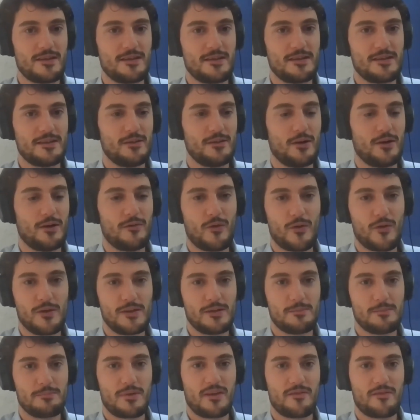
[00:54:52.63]

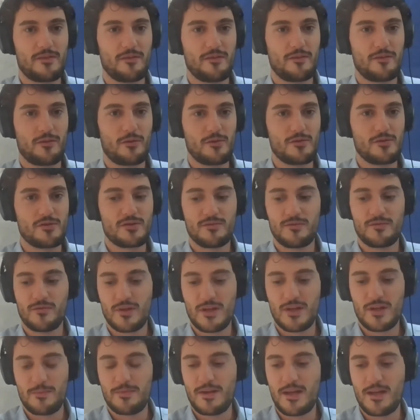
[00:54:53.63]
avoiding preference erosion for
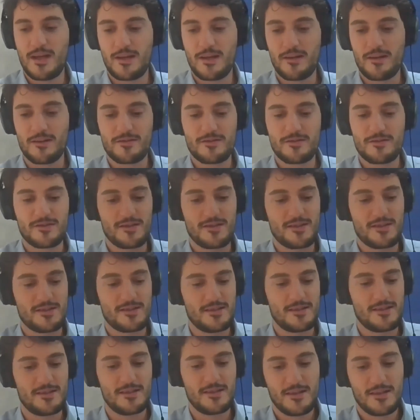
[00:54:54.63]
EBA countries
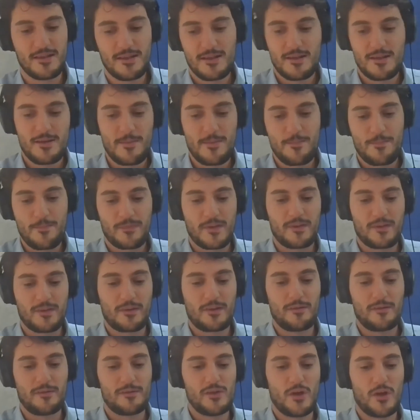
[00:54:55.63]
is
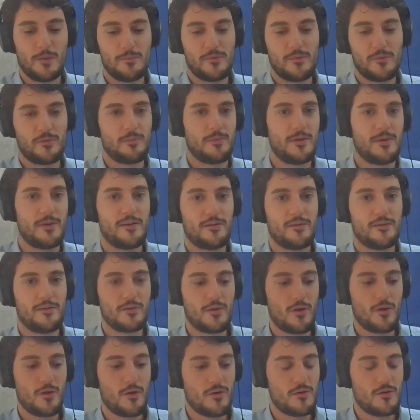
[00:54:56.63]
kind of the obvious place to
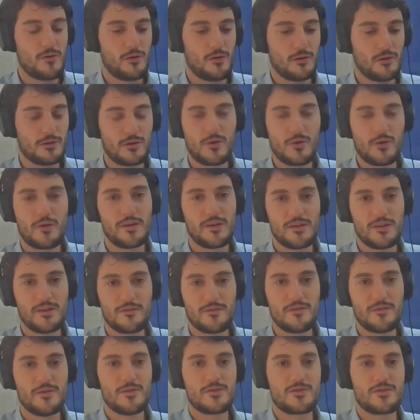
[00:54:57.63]
go. Although in the
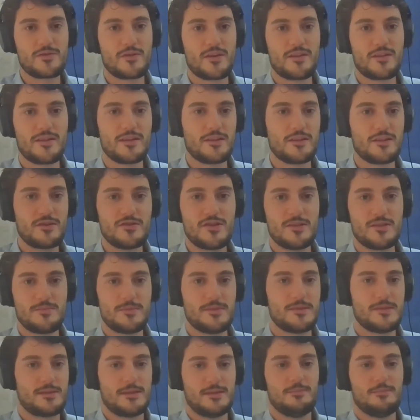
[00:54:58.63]
future, I think the
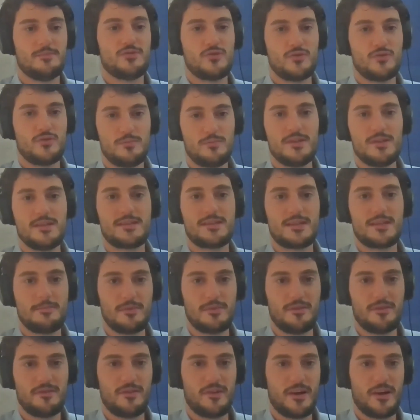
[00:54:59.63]
GSP scheme should be
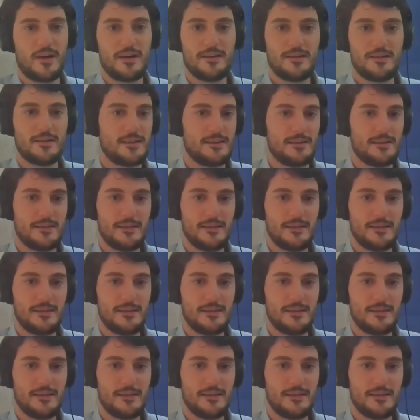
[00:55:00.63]
simplified and